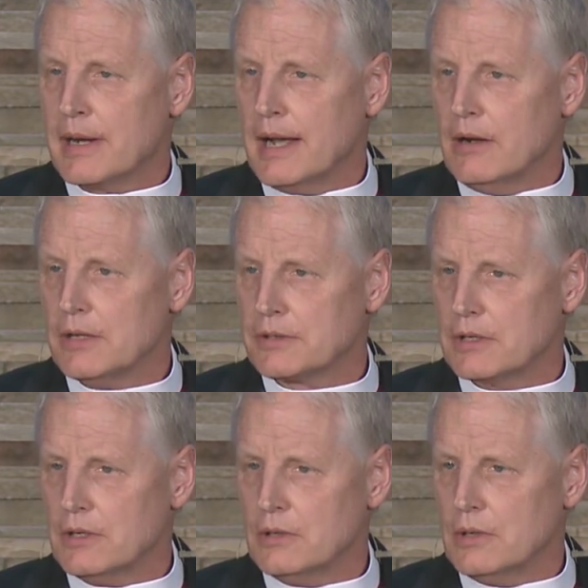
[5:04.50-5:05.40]

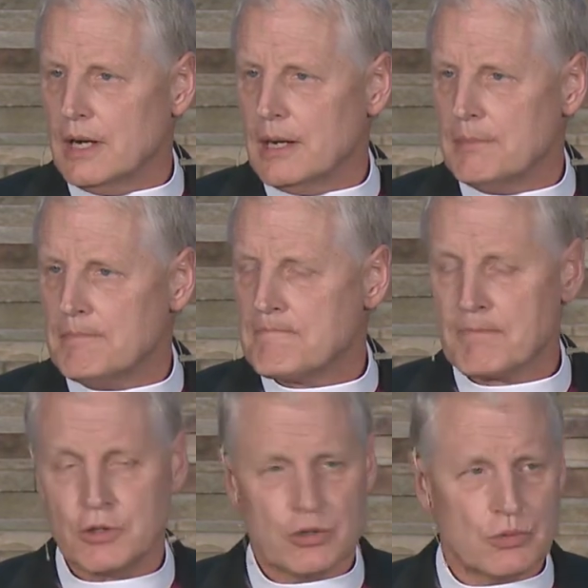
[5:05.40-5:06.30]
also
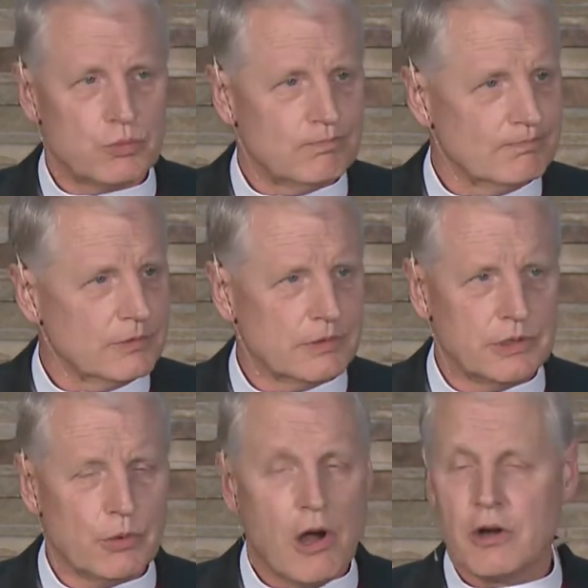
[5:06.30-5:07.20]
just,
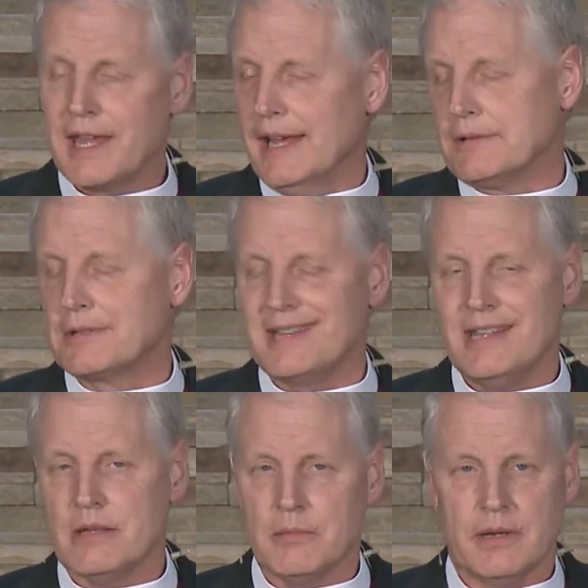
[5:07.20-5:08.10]
you all can't
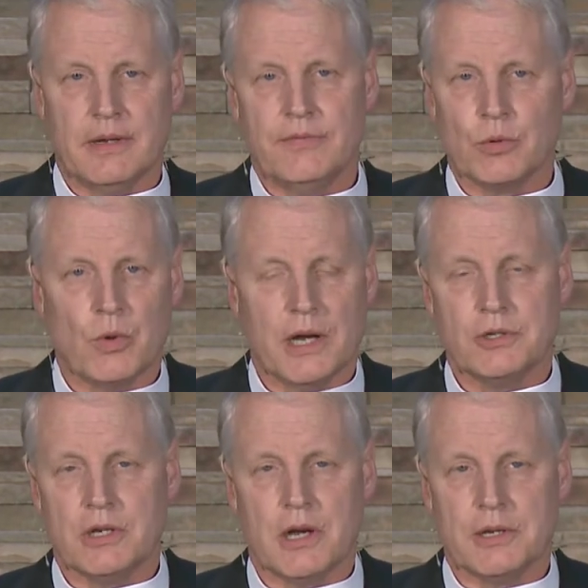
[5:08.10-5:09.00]
see them if you're
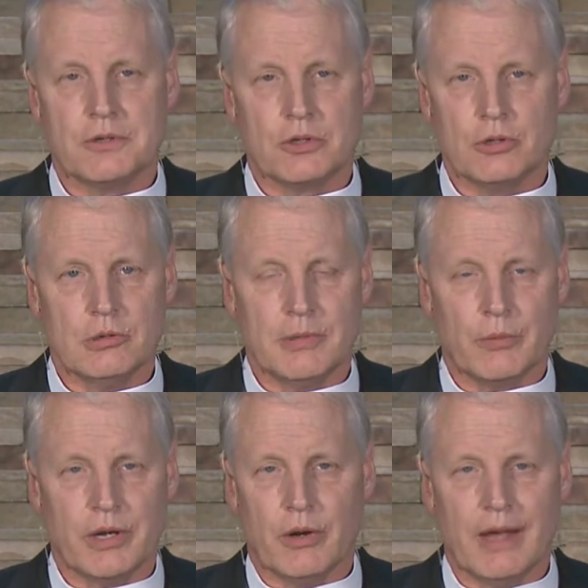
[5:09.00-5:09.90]
watching on Zoom,
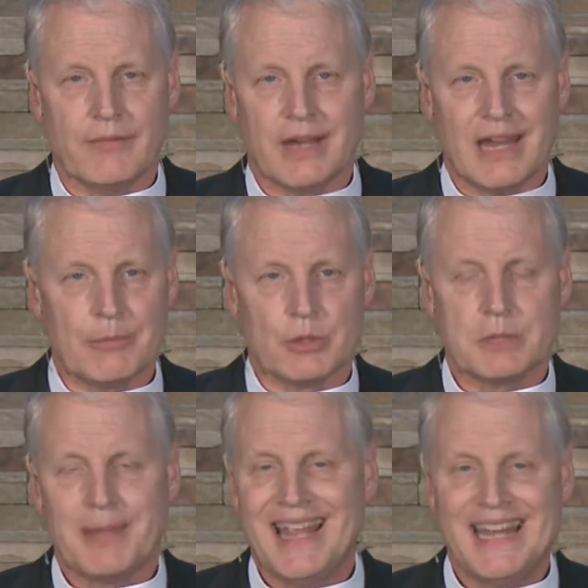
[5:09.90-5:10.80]
and we don't have cameras
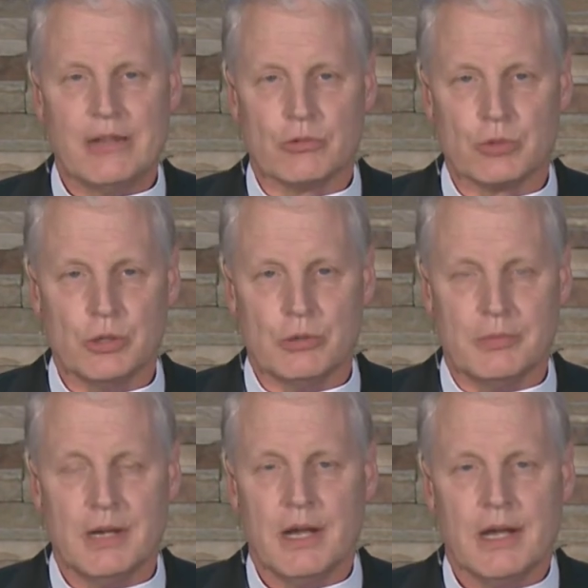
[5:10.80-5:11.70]
panning the
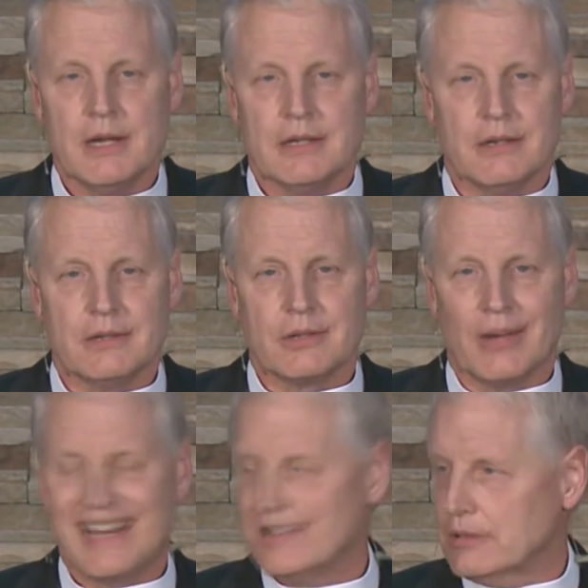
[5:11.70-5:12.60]
room. So
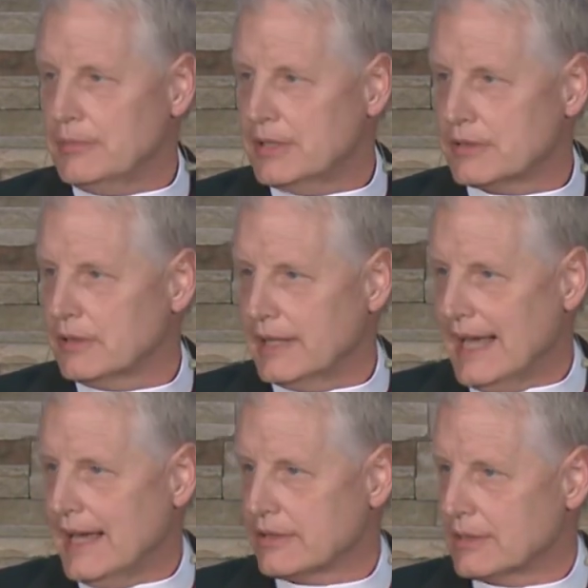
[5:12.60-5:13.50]
I guess it would be silly
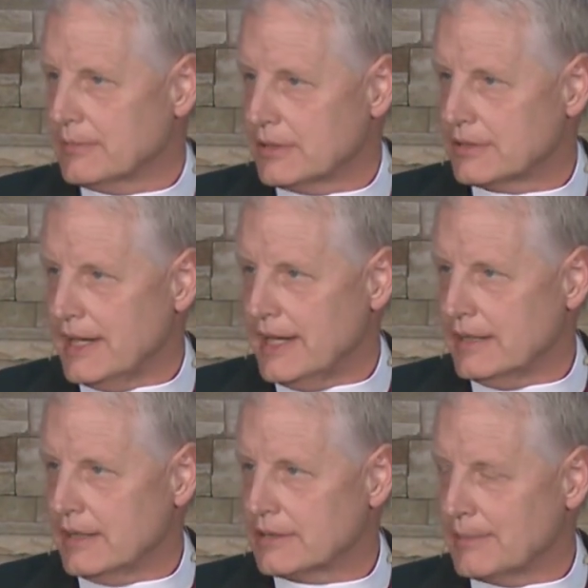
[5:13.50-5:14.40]
to ask them to
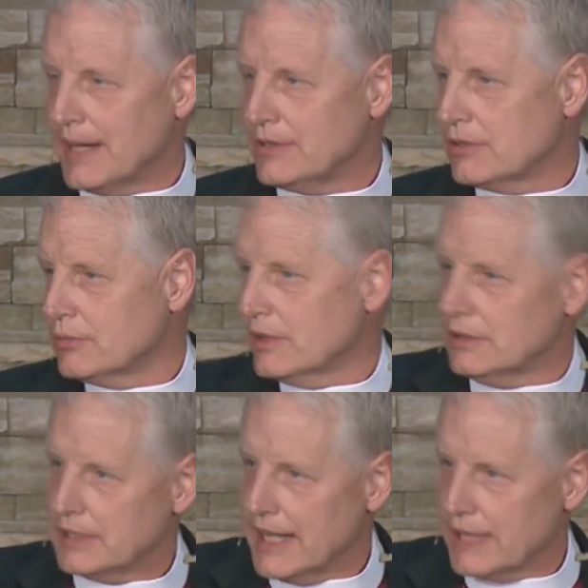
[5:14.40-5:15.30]
stand, except I just want to
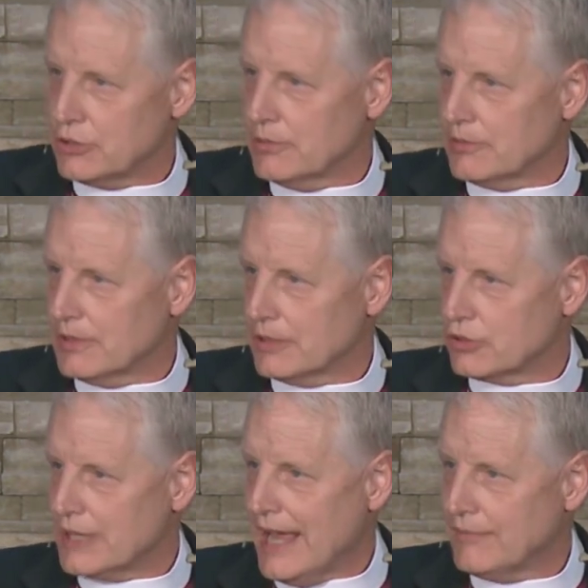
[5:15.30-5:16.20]
look at you,
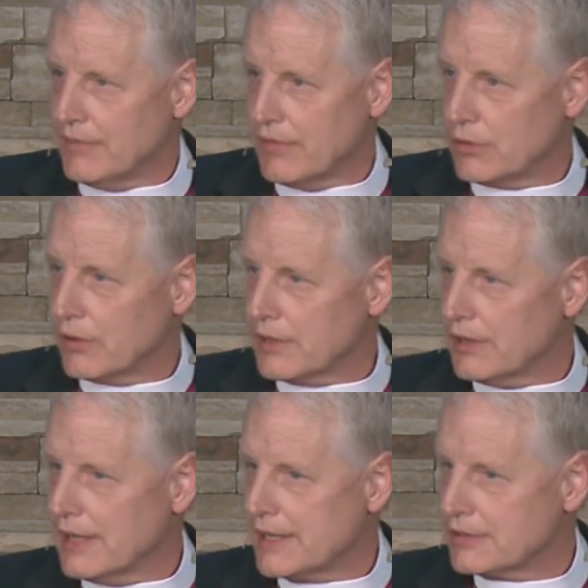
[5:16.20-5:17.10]
staff of the North
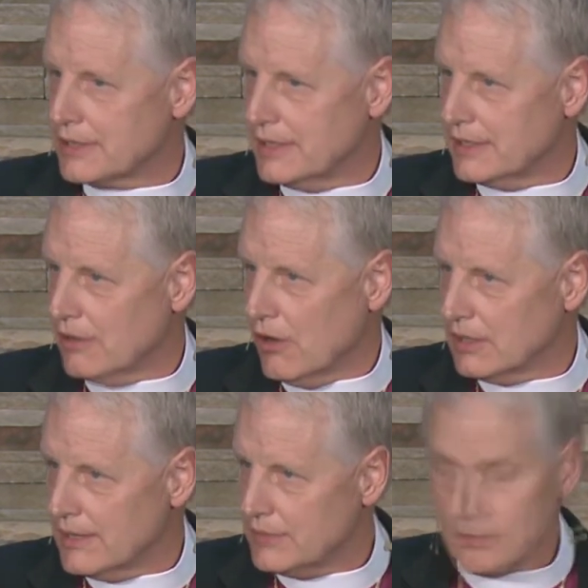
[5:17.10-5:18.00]
Carolina Synod,
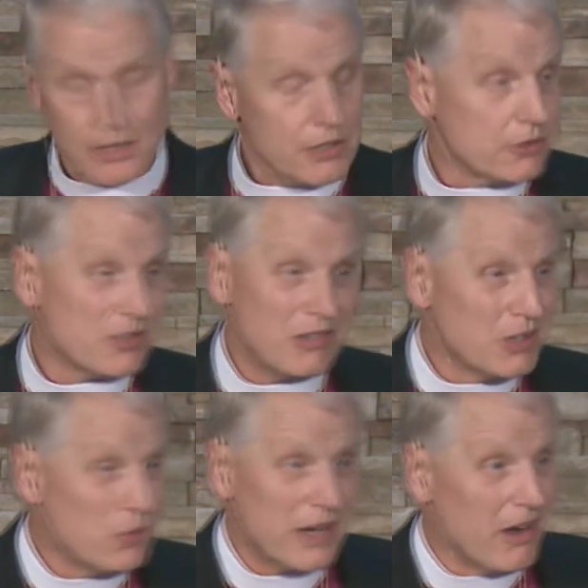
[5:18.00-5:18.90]
all of you, because there's
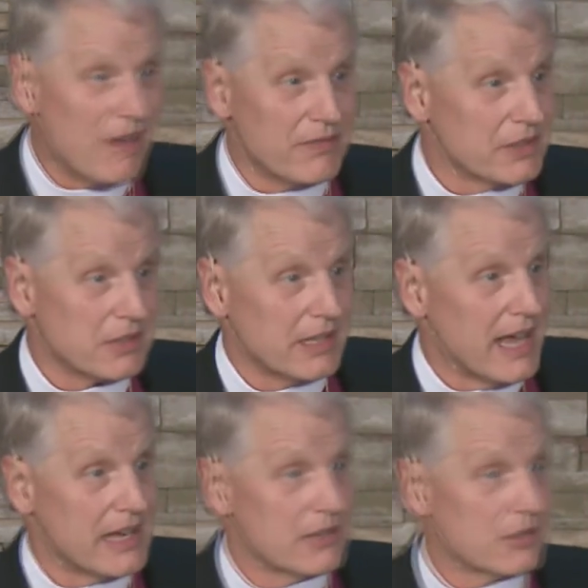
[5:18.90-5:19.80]
only one office, and
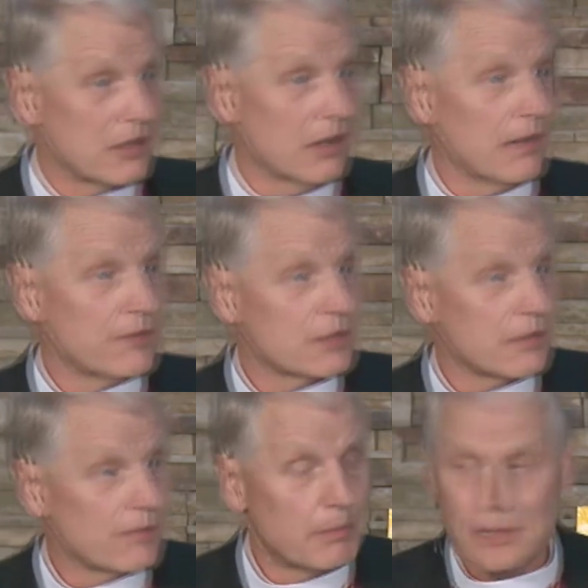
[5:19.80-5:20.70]
that is the office
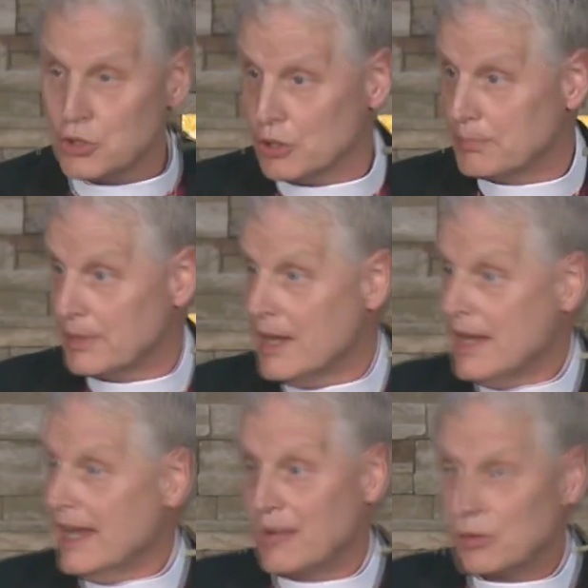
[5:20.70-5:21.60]
of the bishop,
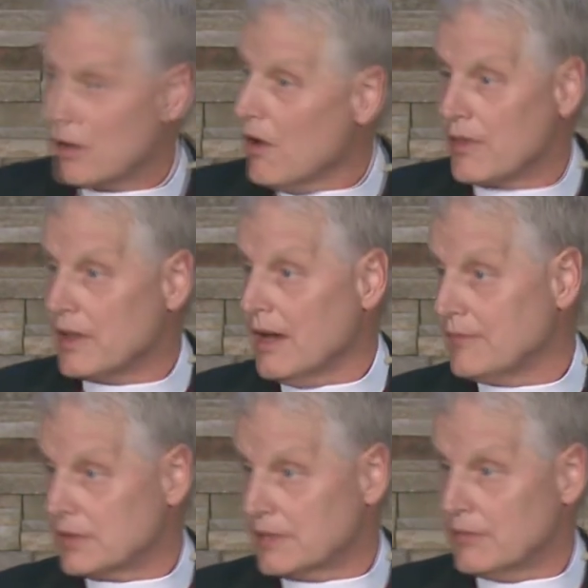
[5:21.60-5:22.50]
and we're all the
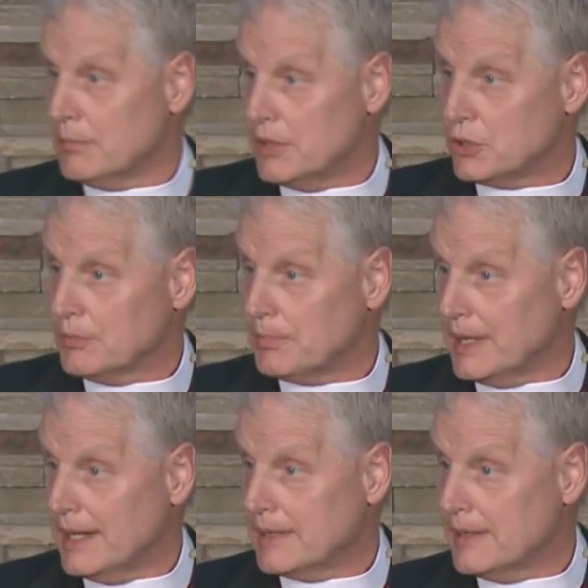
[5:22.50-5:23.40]
office of the bishop.
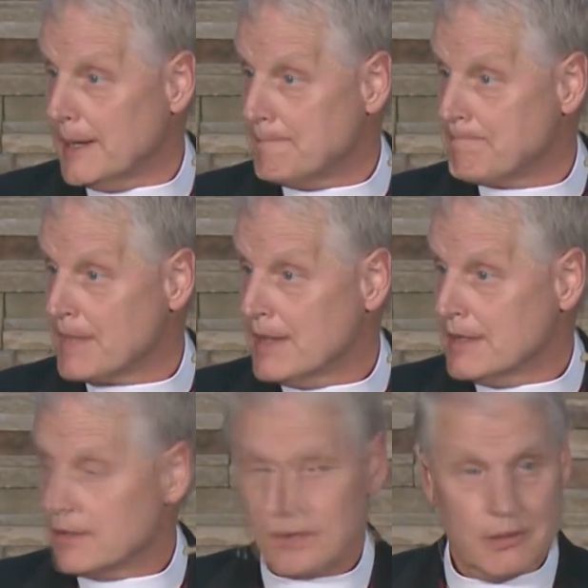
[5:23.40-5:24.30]
And
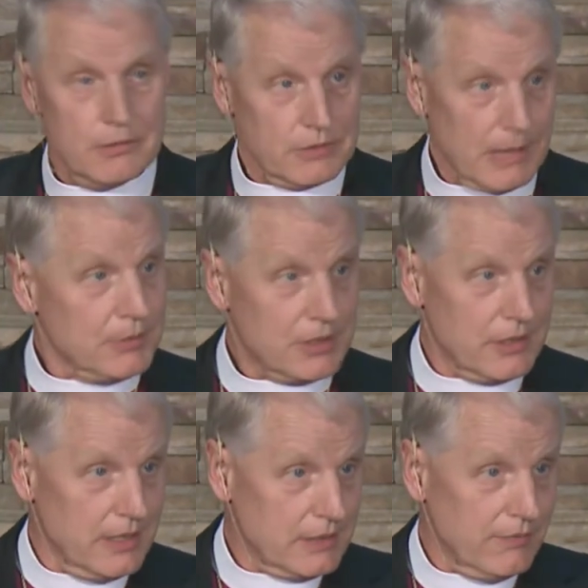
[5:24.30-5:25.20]
so I'm
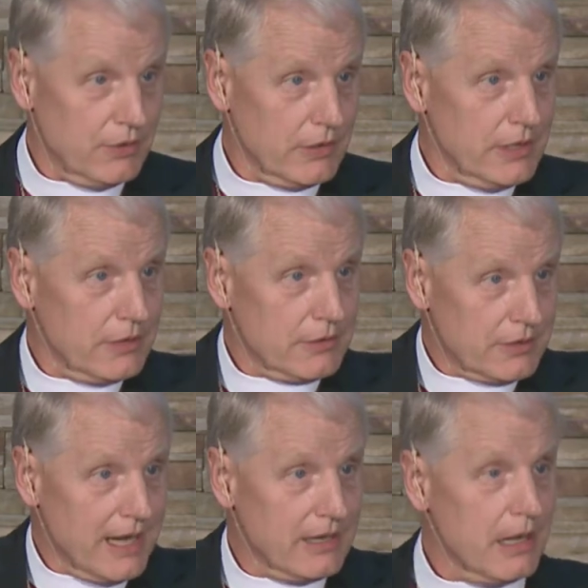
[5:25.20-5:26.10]
serious. If you're here,
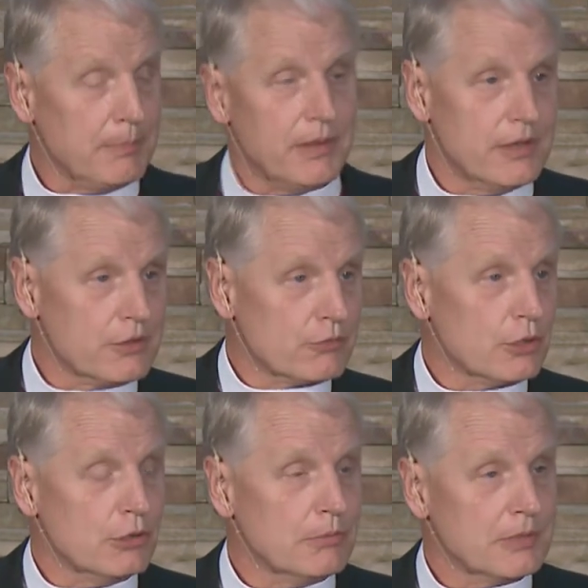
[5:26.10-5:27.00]
stand up in this
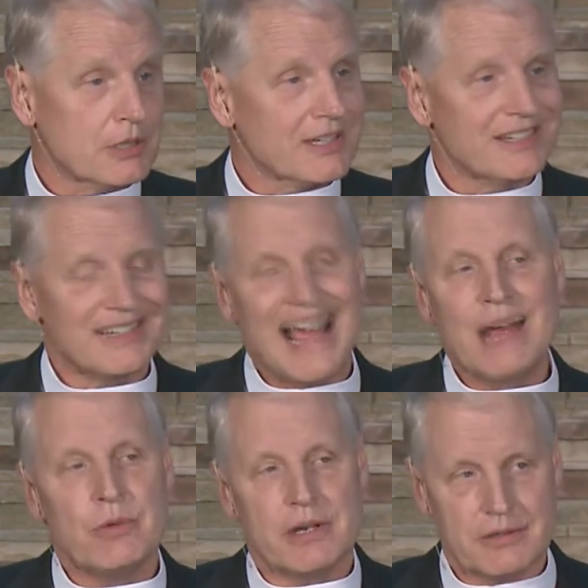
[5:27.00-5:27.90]
room, just because
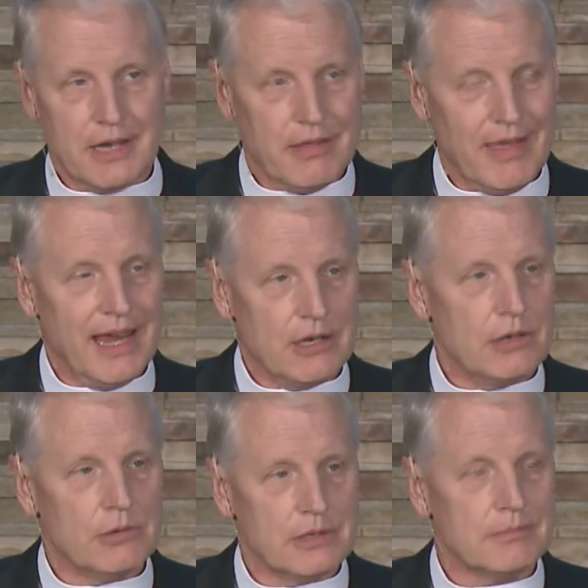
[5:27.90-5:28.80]
I want to say thank
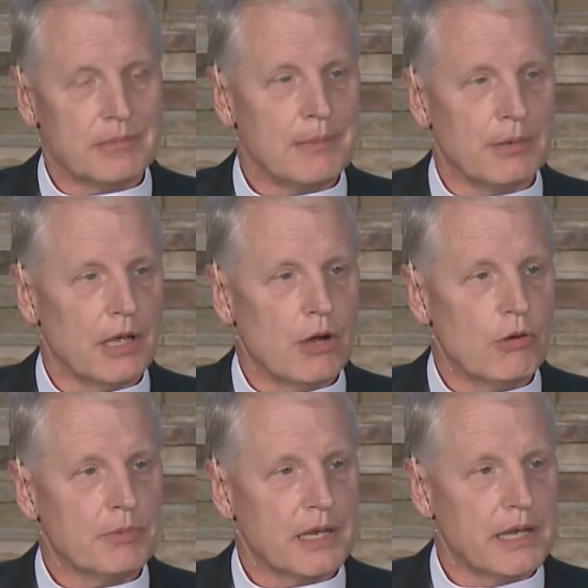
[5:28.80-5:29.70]
you, and people at
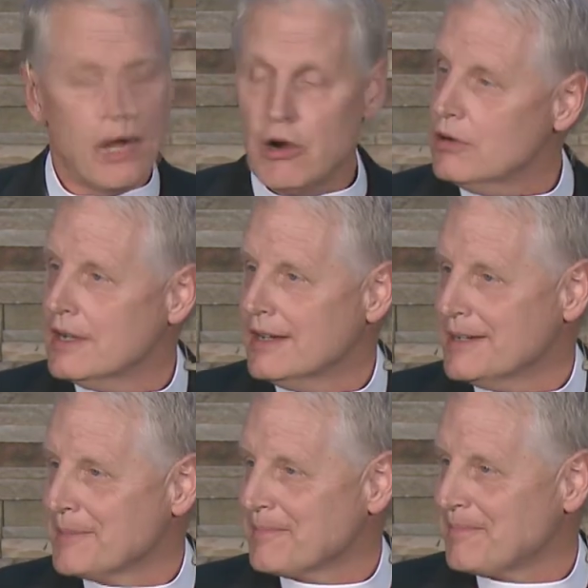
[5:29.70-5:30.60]
home can know
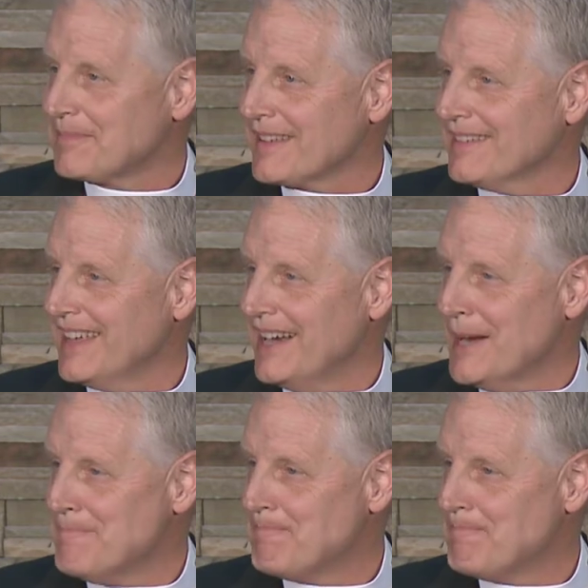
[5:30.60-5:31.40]
that